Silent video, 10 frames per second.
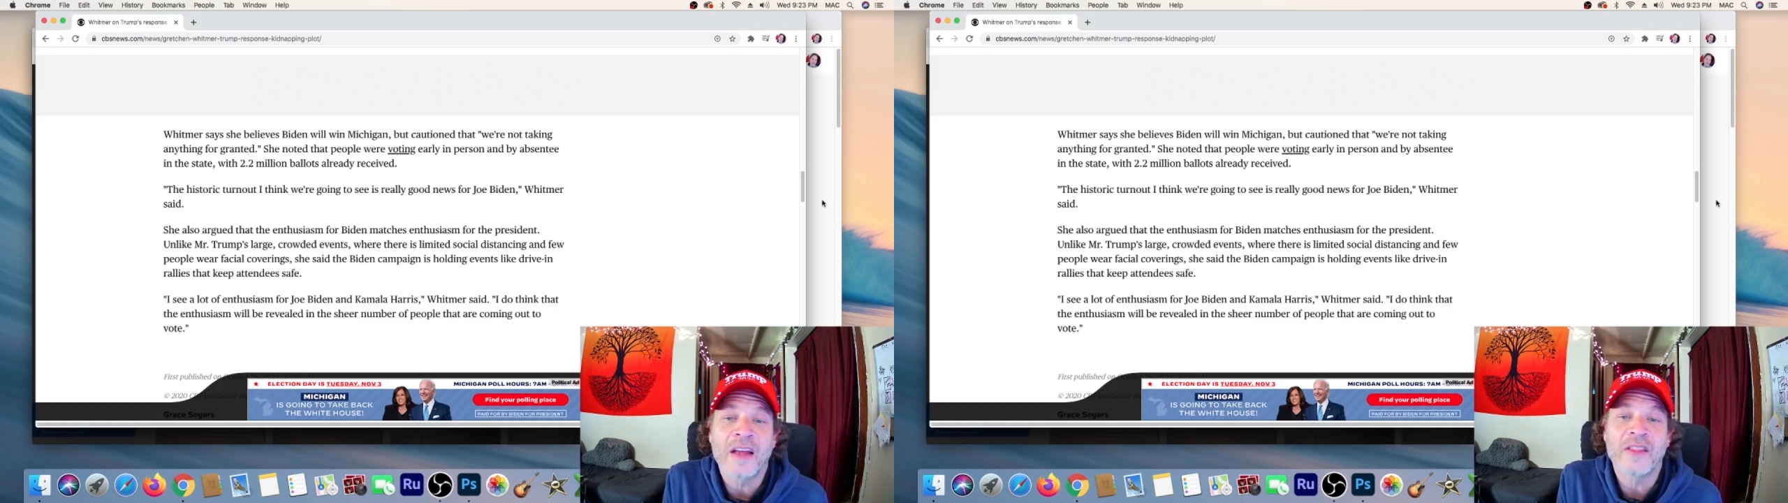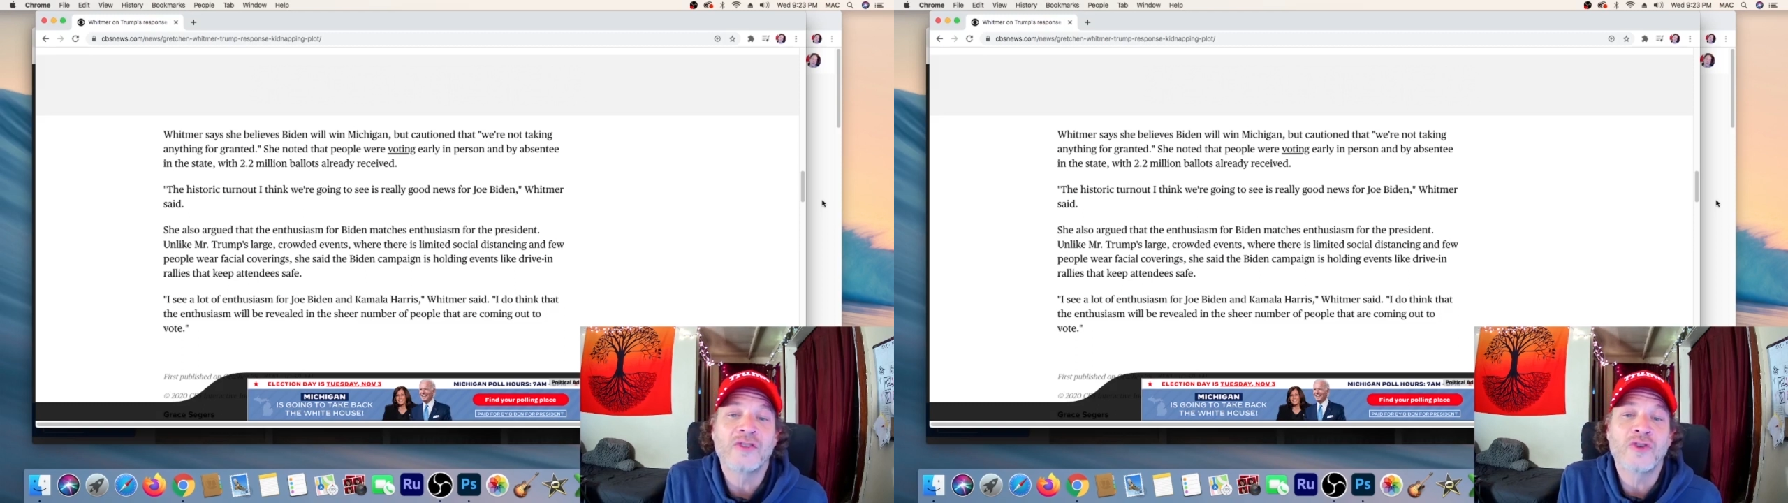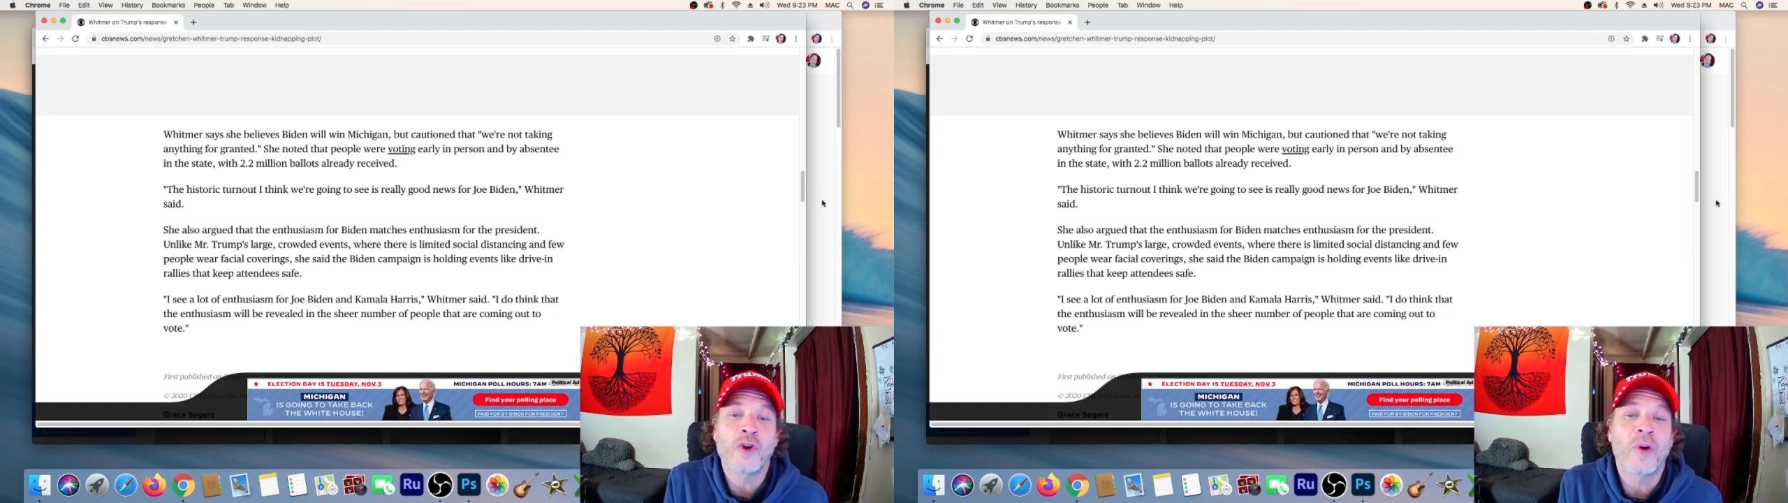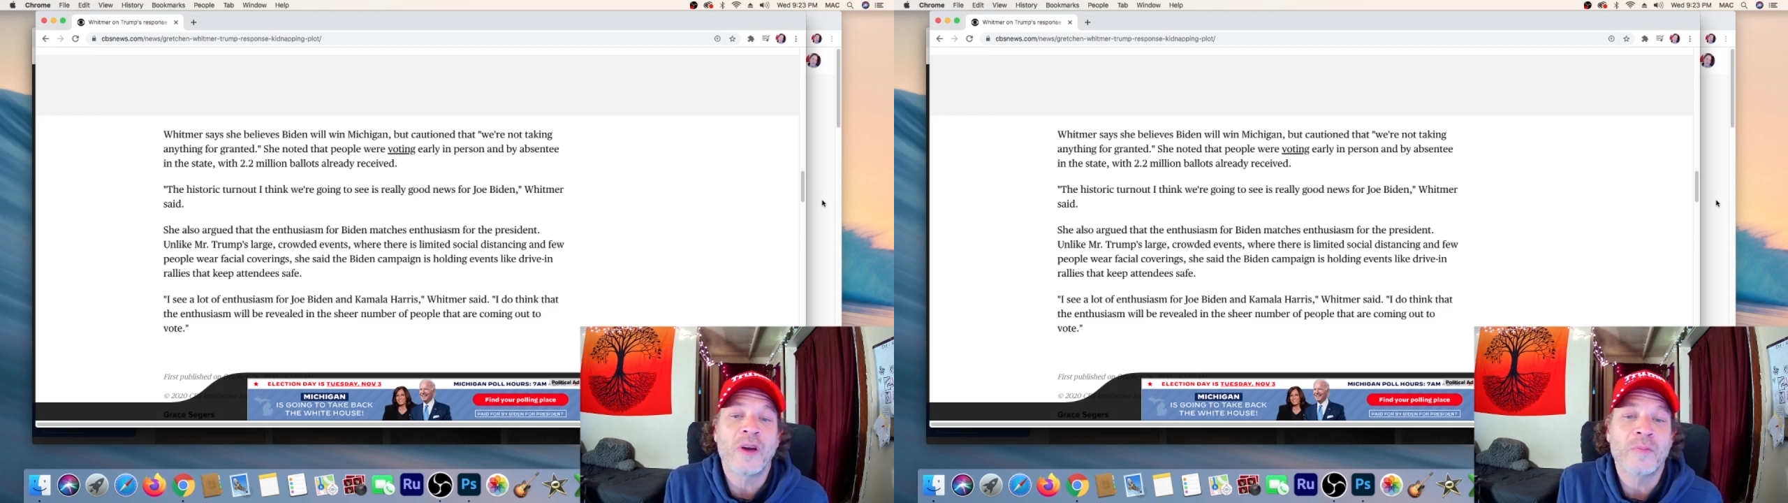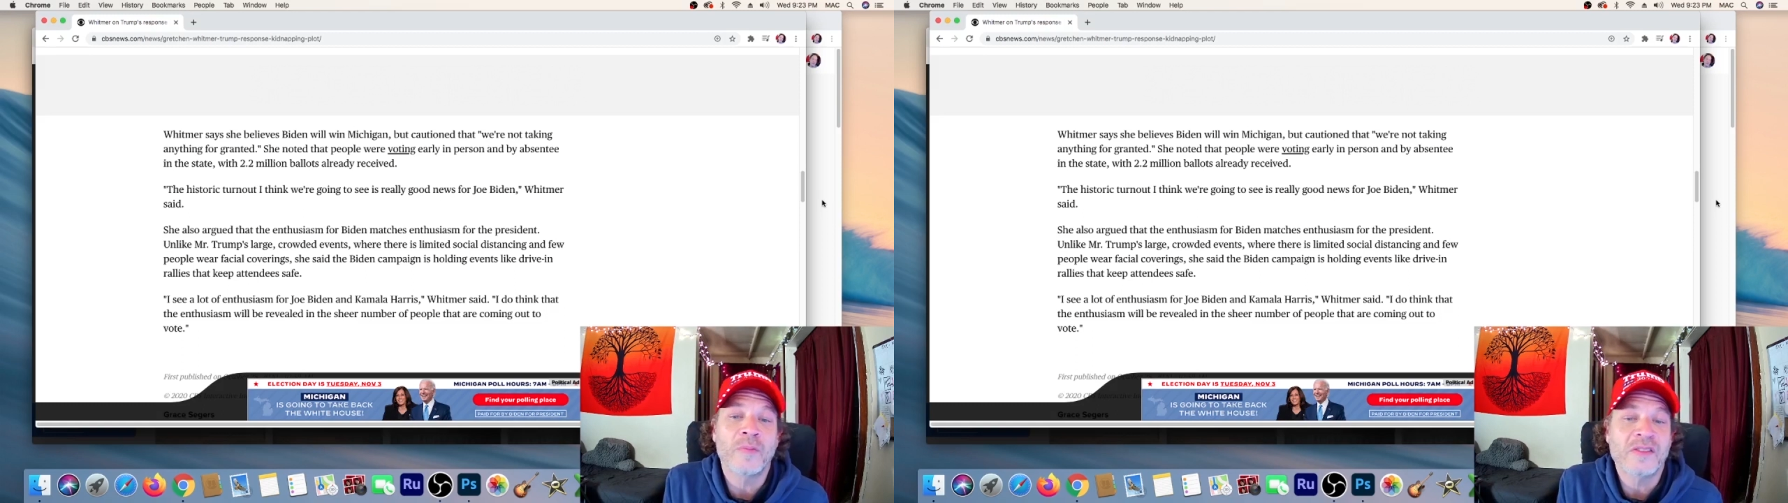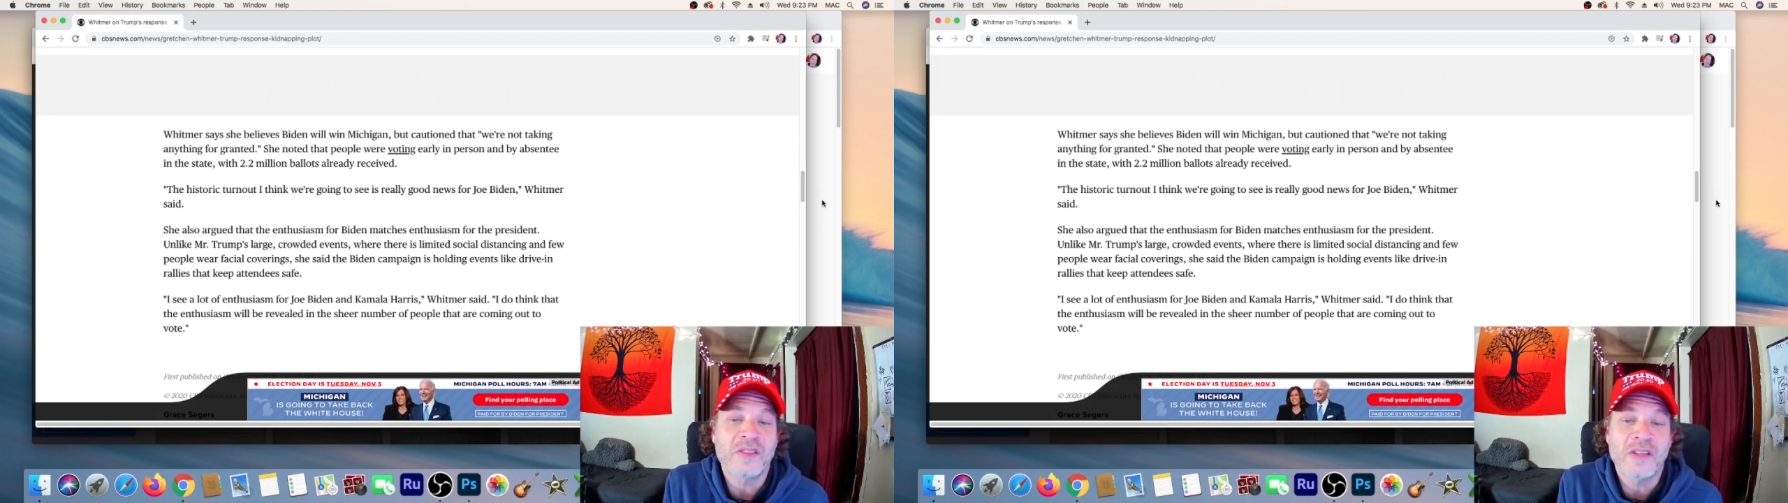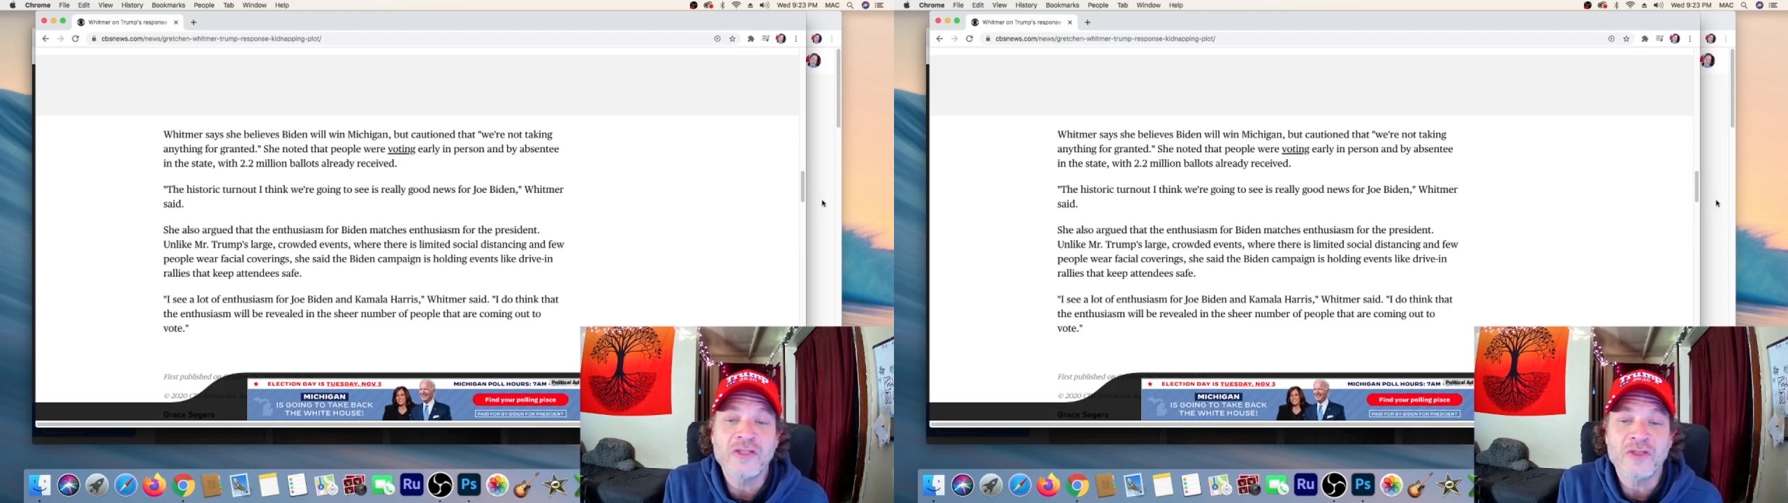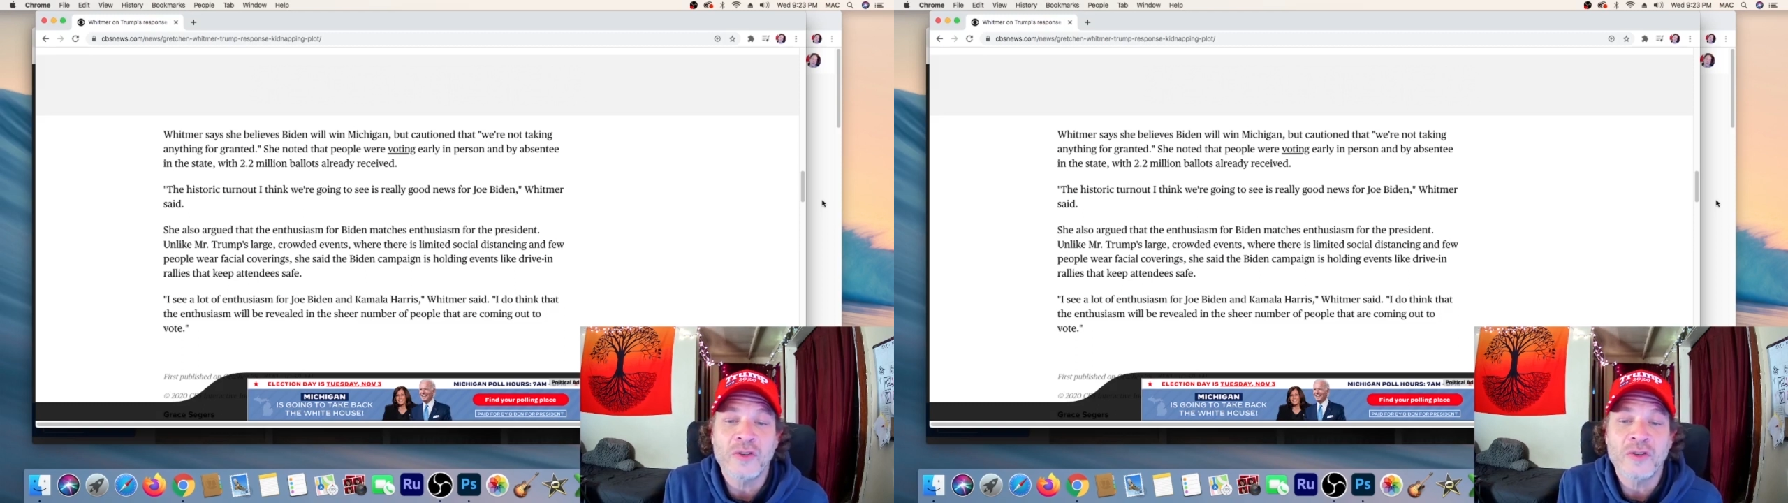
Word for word: Biden presidential